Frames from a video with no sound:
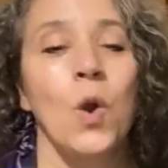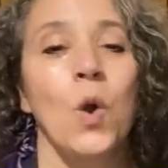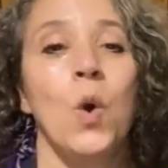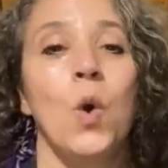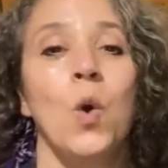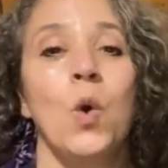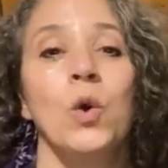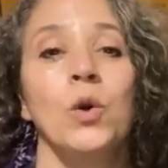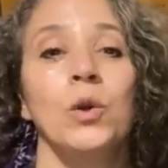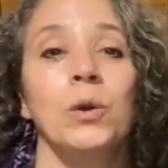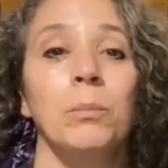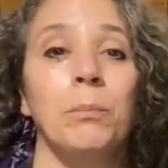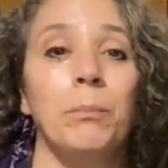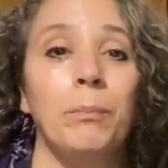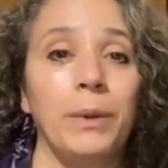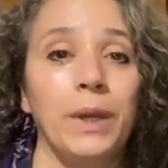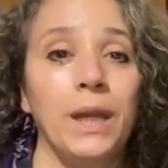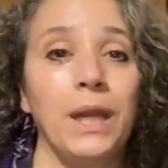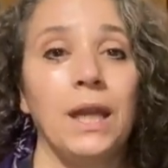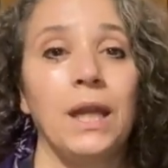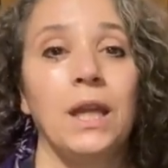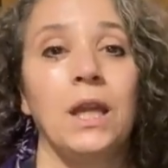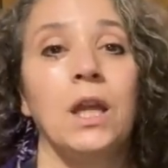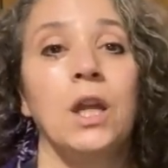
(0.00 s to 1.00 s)
or
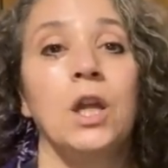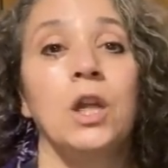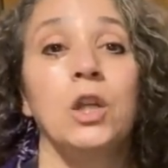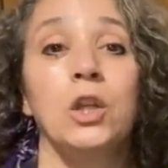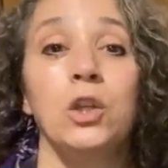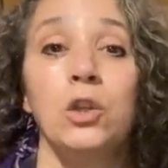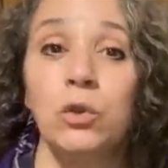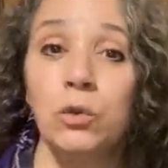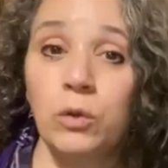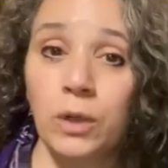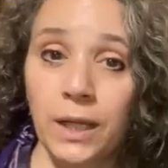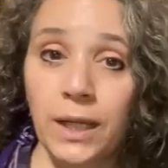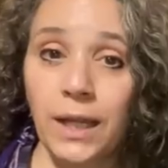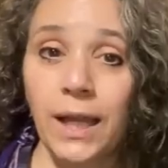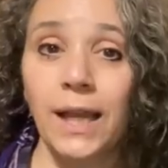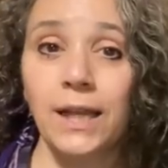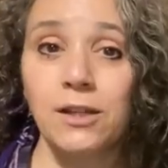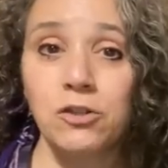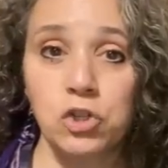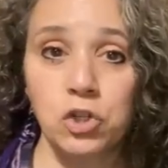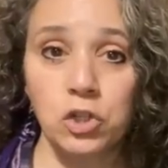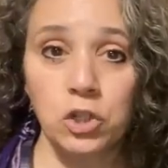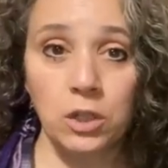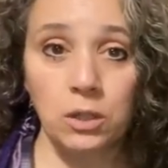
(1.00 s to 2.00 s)
B, you can
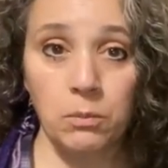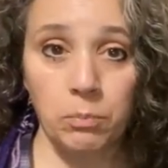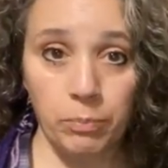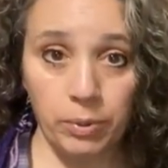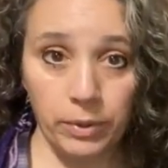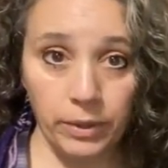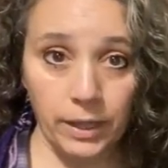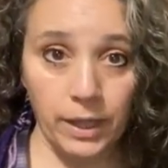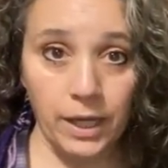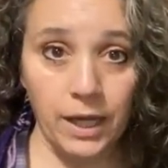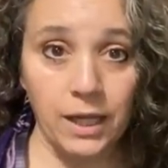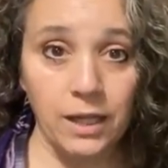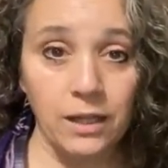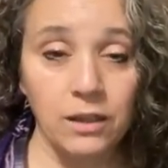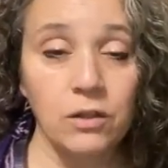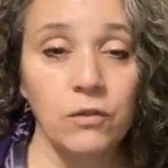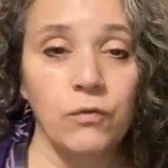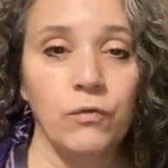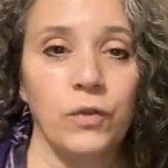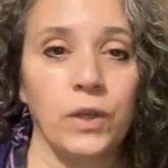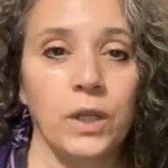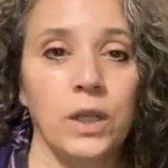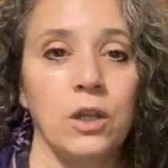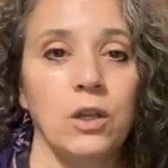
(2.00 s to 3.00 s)
actually play the
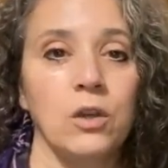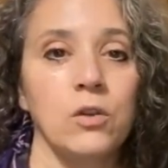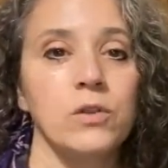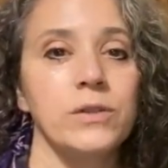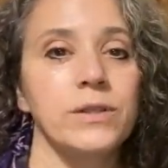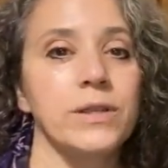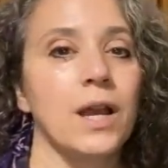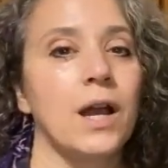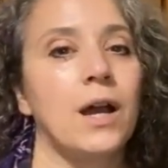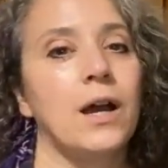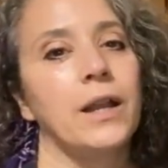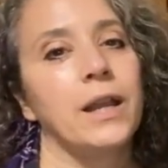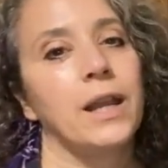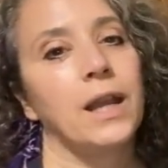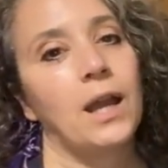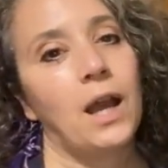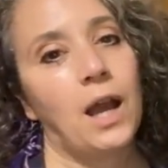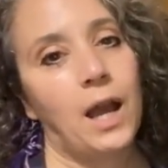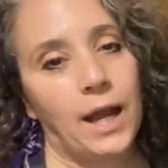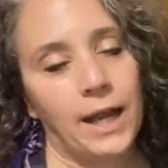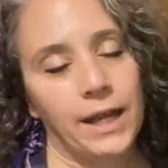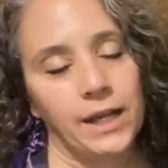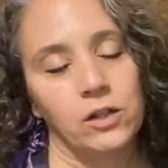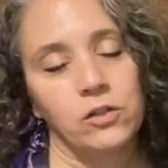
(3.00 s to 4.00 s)
videos on a
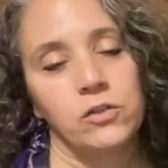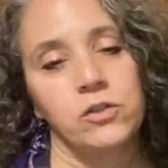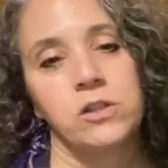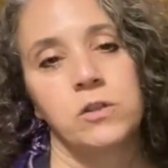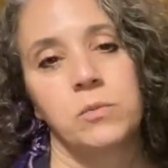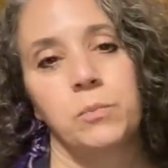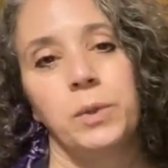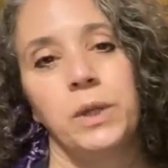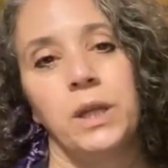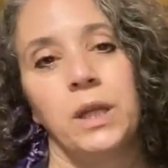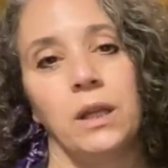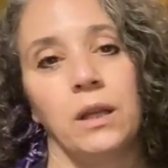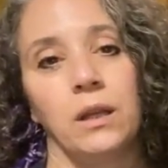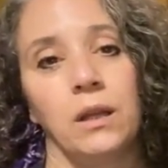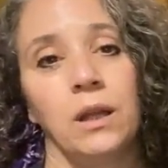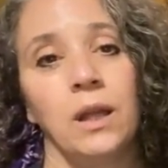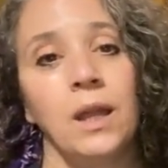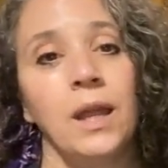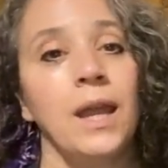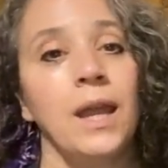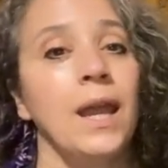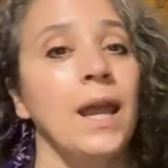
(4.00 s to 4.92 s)
higher speed.